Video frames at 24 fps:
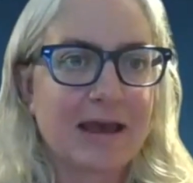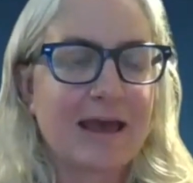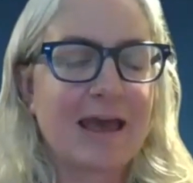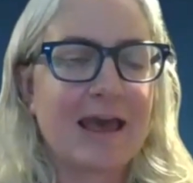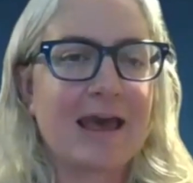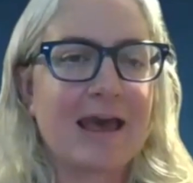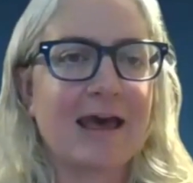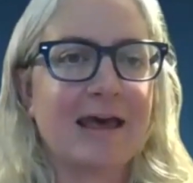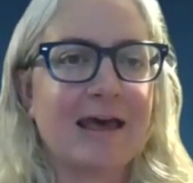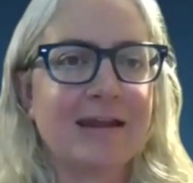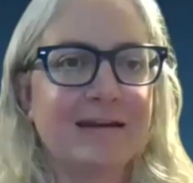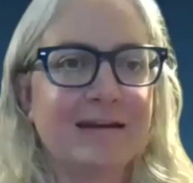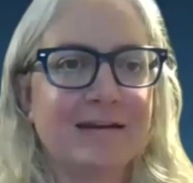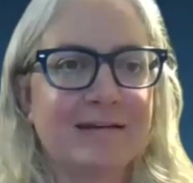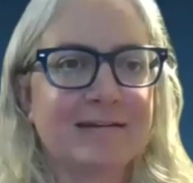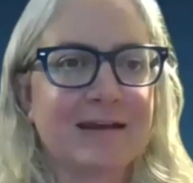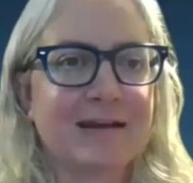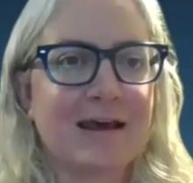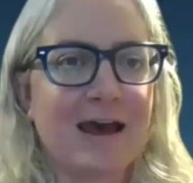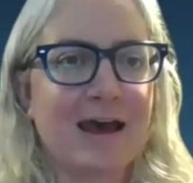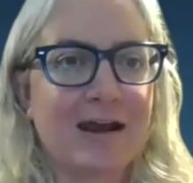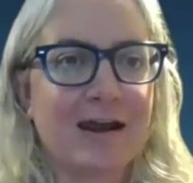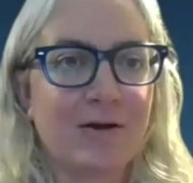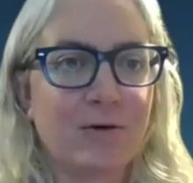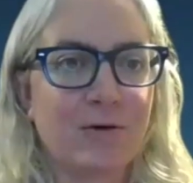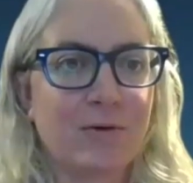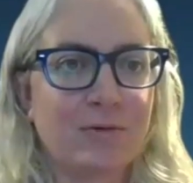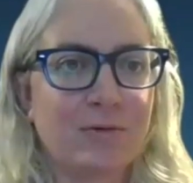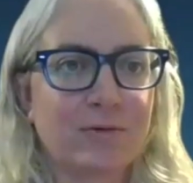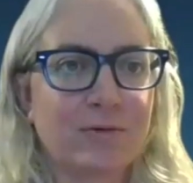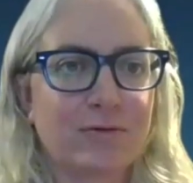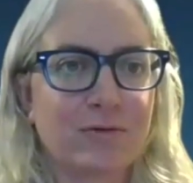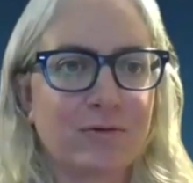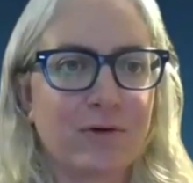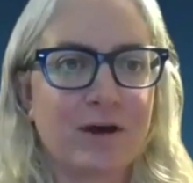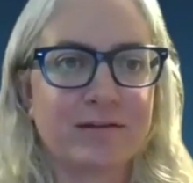And I don't
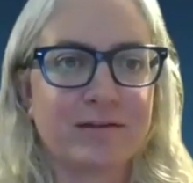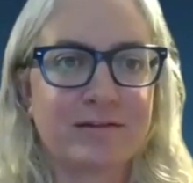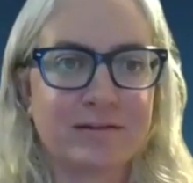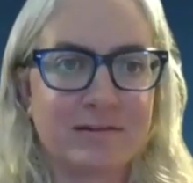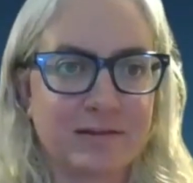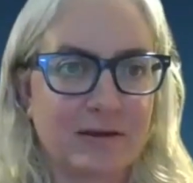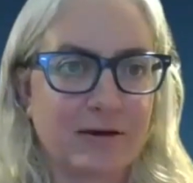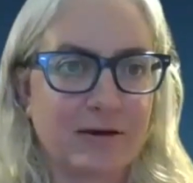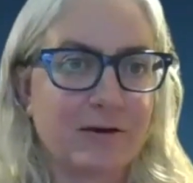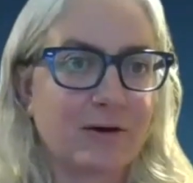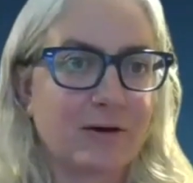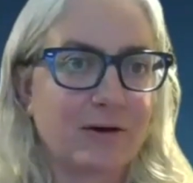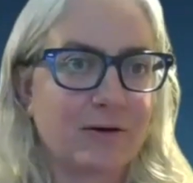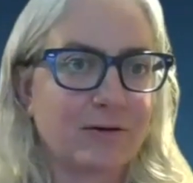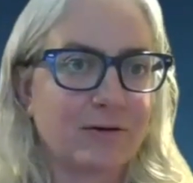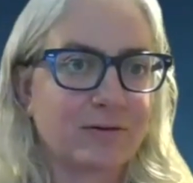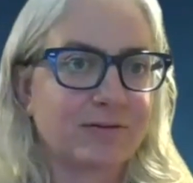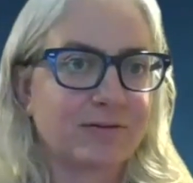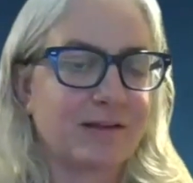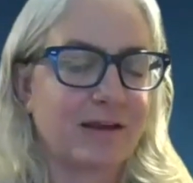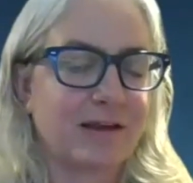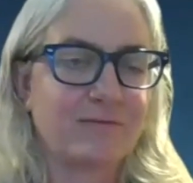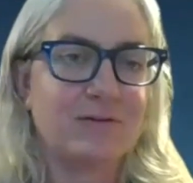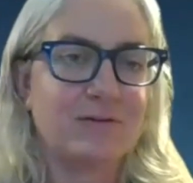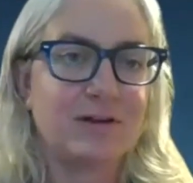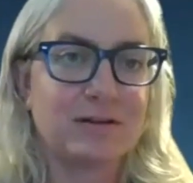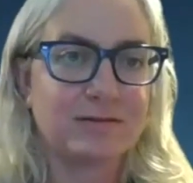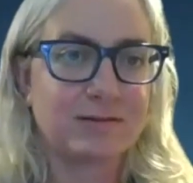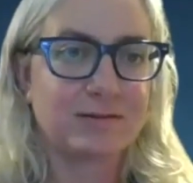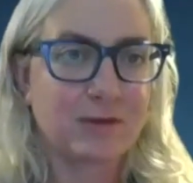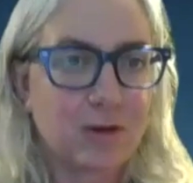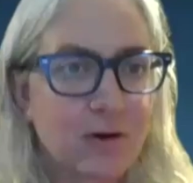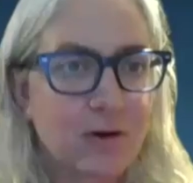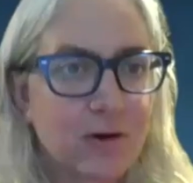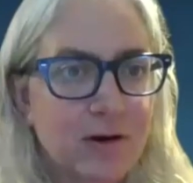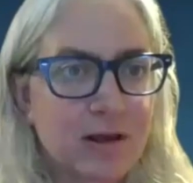trust their safety and
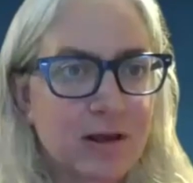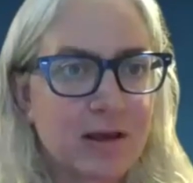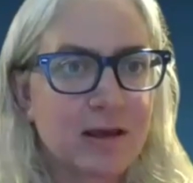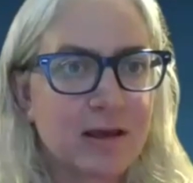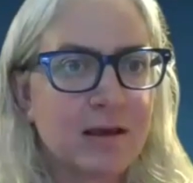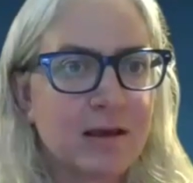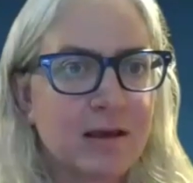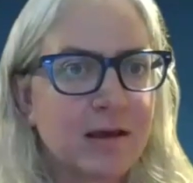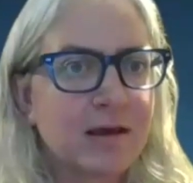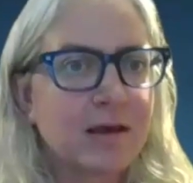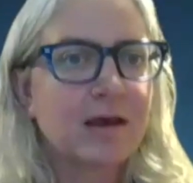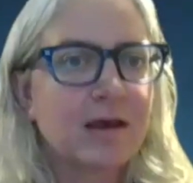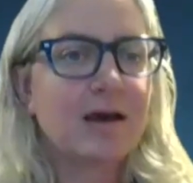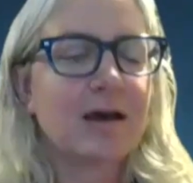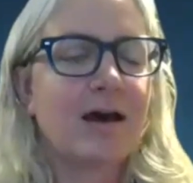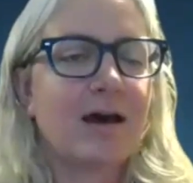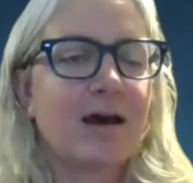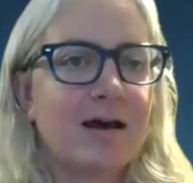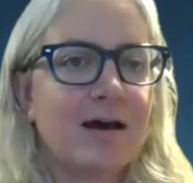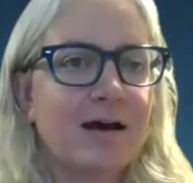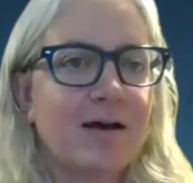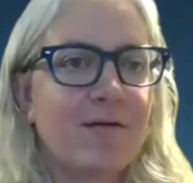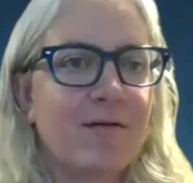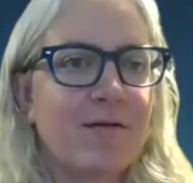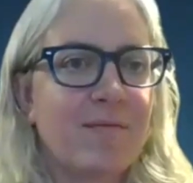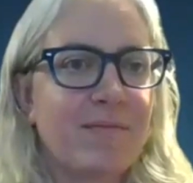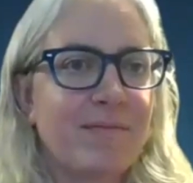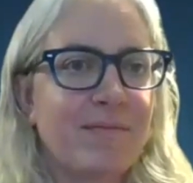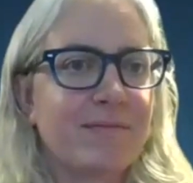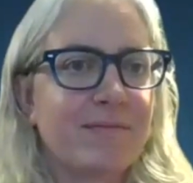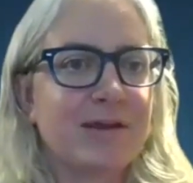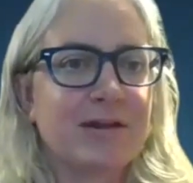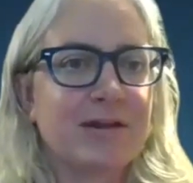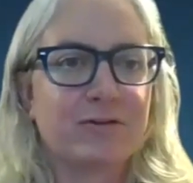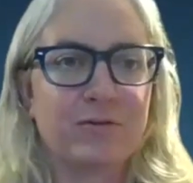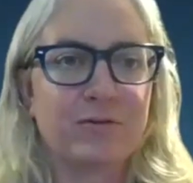security
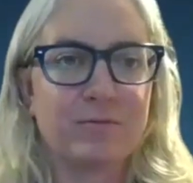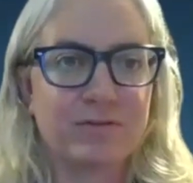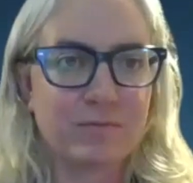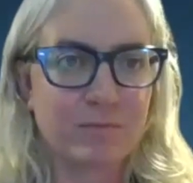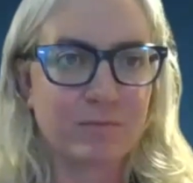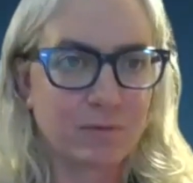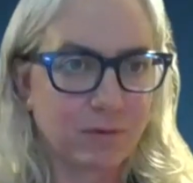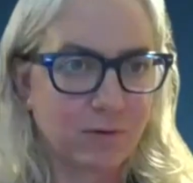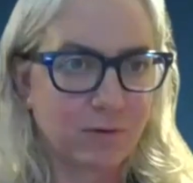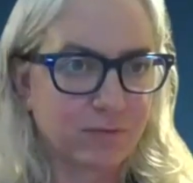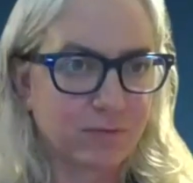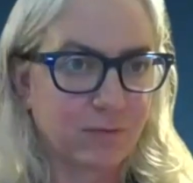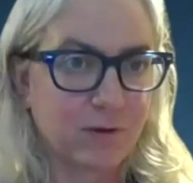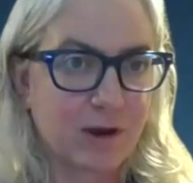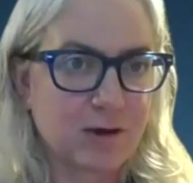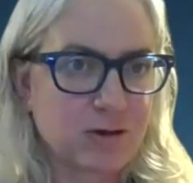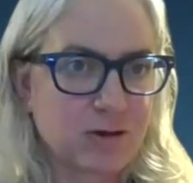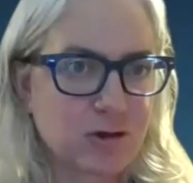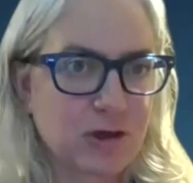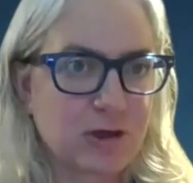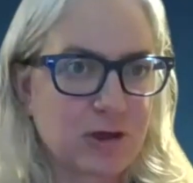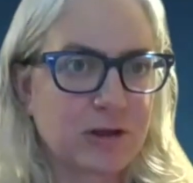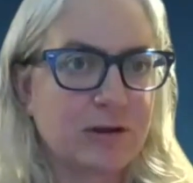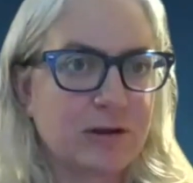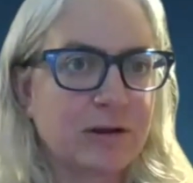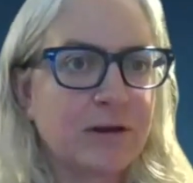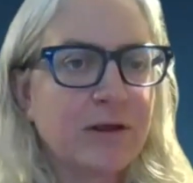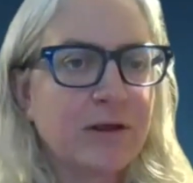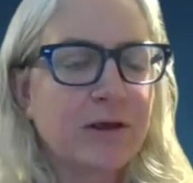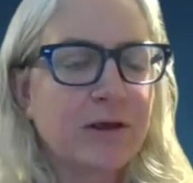in terms of proliferation